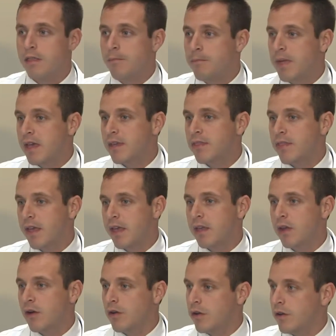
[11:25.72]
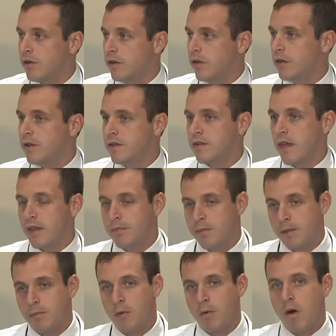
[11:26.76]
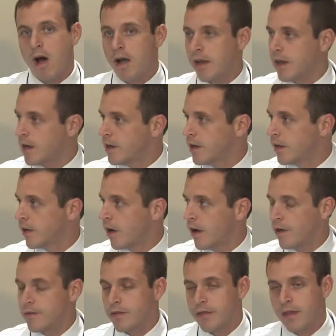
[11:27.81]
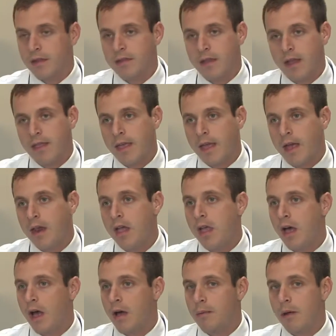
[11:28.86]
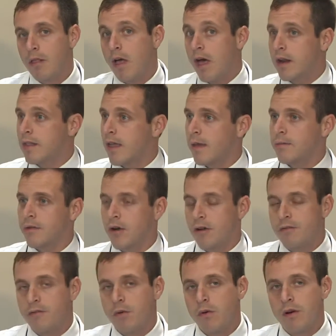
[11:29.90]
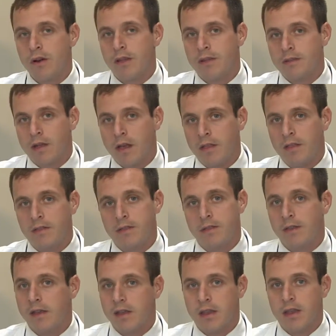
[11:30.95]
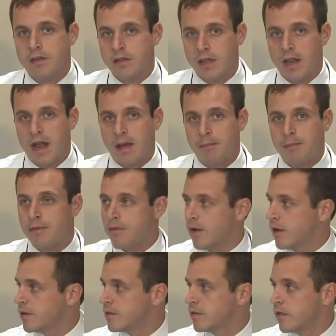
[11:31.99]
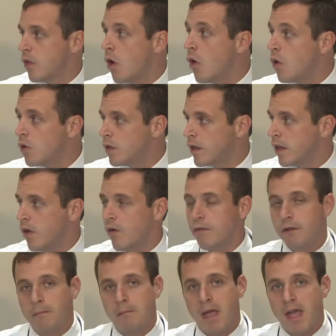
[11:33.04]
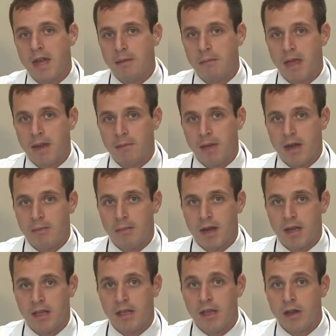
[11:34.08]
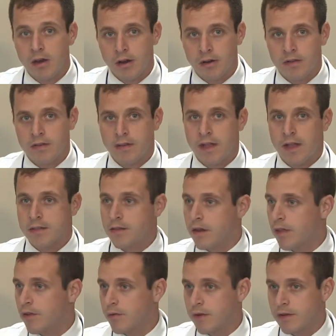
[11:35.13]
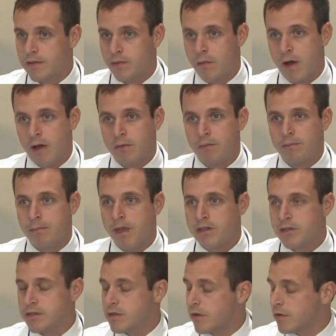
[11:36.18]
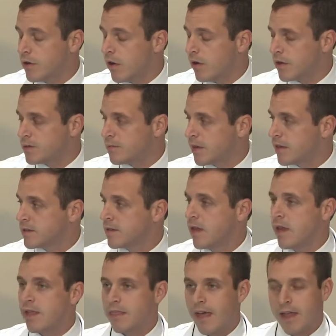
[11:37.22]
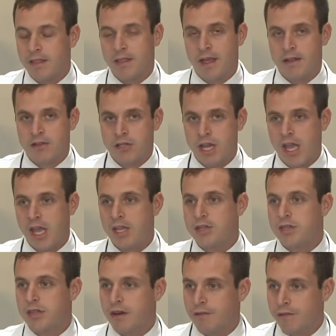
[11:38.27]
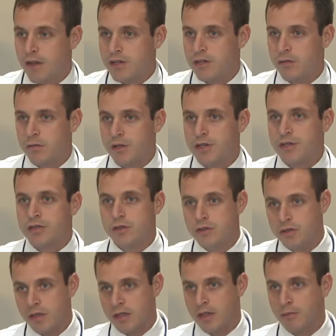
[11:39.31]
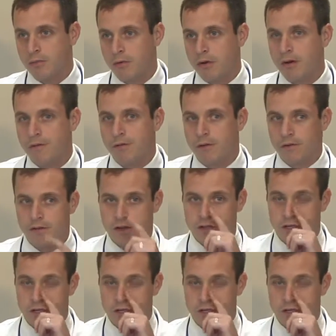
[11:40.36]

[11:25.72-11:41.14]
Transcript: the big thing, you know, you, you discuss people walking into curves and things like that. Um, a lot of times in our 40s, uh, this is a condition that happens very slowly over many, many, many, many years. And that's another reason why patients don't notice because that, that change in their vision, which is usually their peripheral vision,